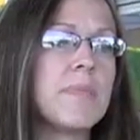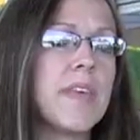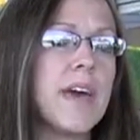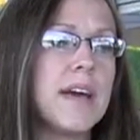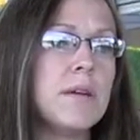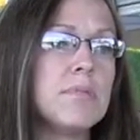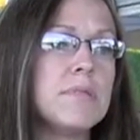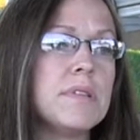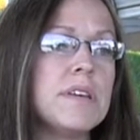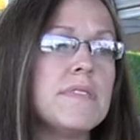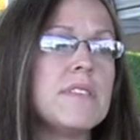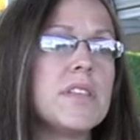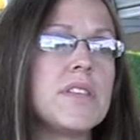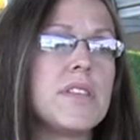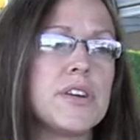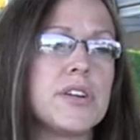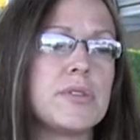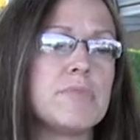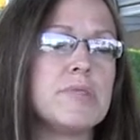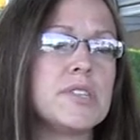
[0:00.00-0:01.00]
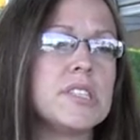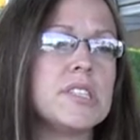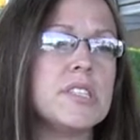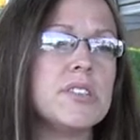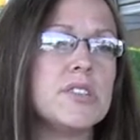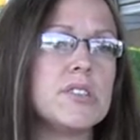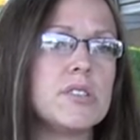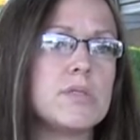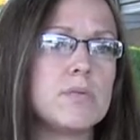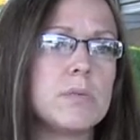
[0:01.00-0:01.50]
I believe the third
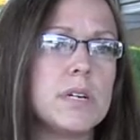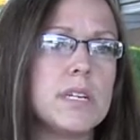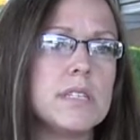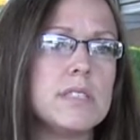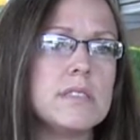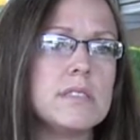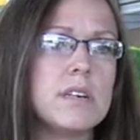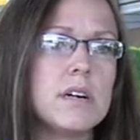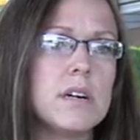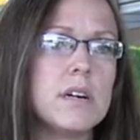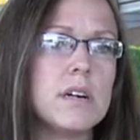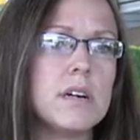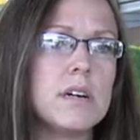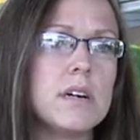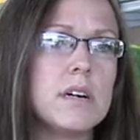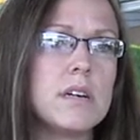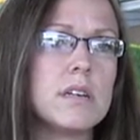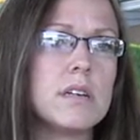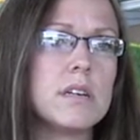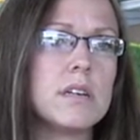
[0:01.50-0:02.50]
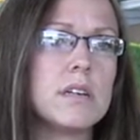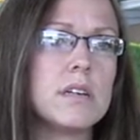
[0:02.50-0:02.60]
procedure was the